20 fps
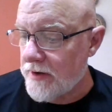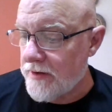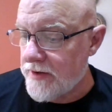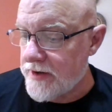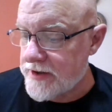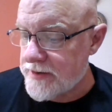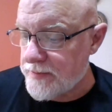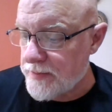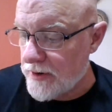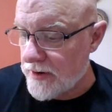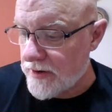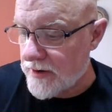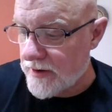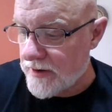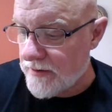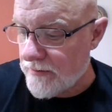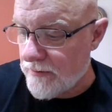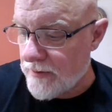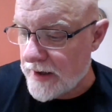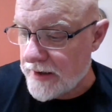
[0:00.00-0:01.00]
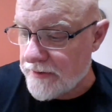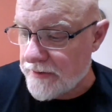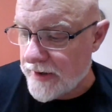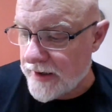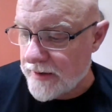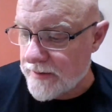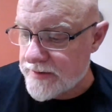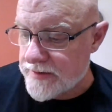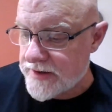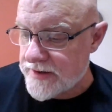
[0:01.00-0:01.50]
this book, Red
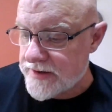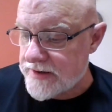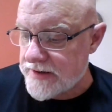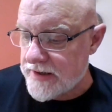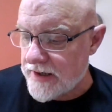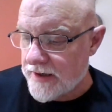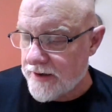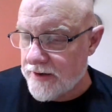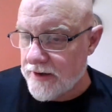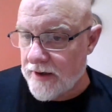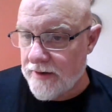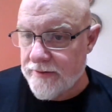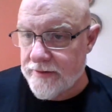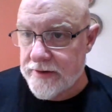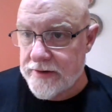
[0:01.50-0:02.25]
Dragon was his second novel.